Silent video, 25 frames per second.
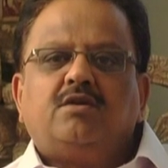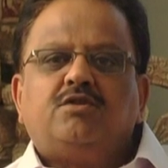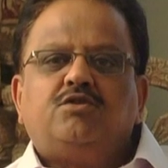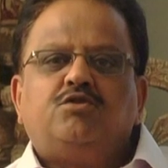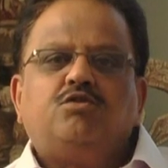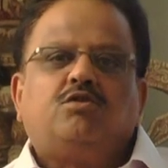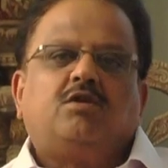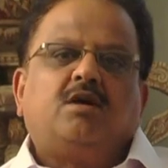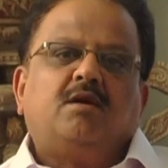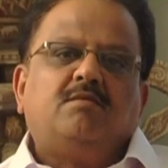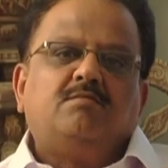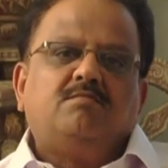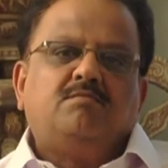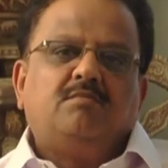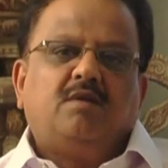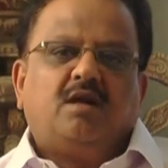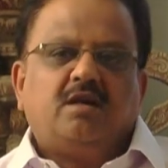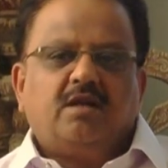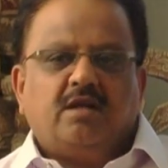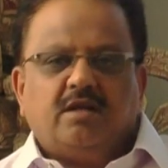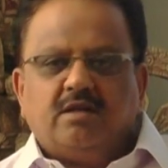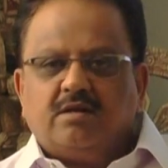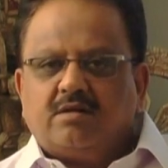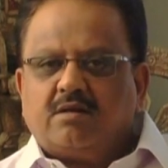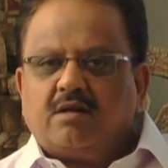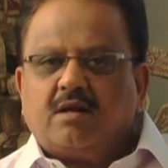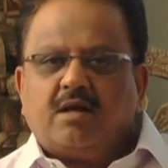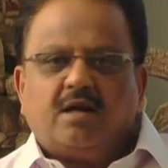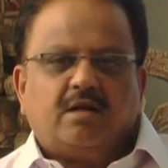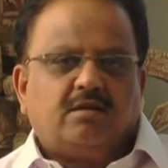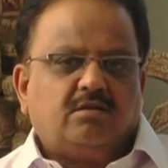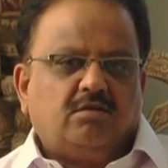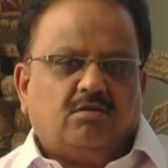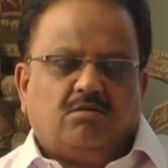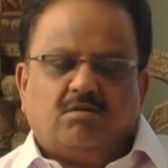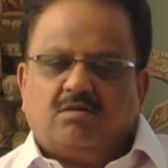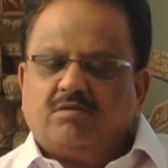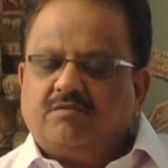to come and
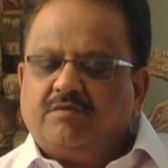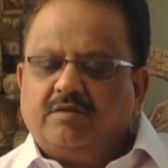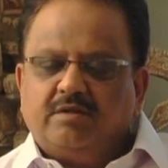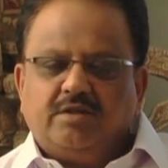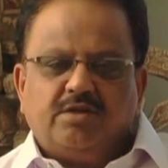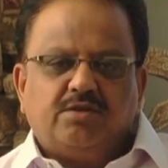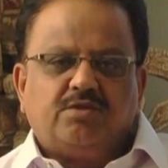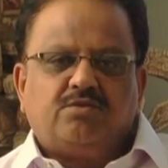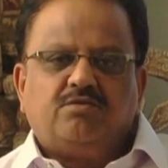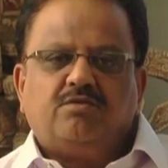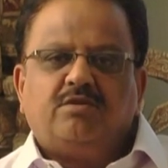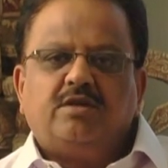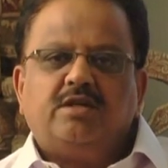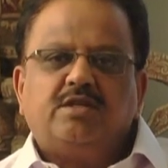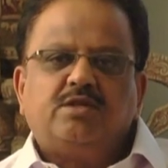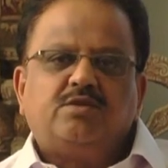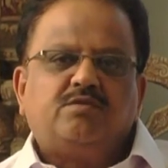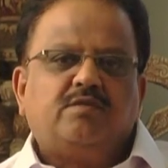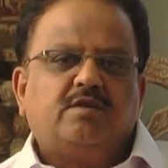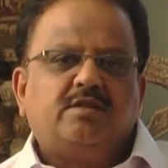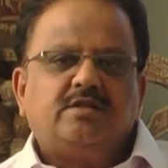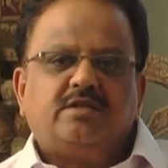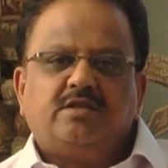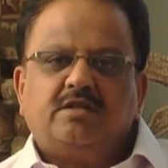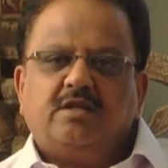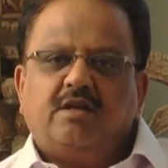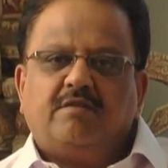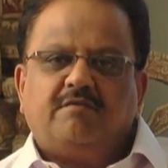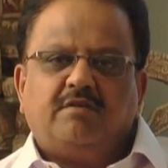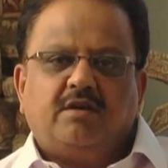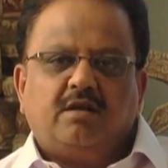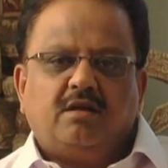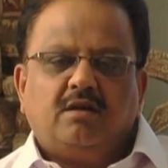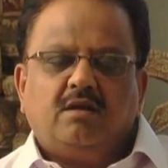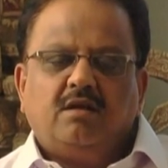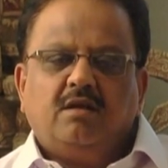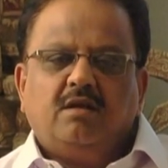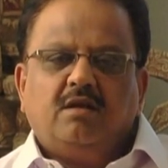interact along with the students once in a
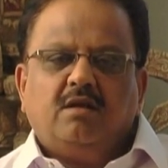way,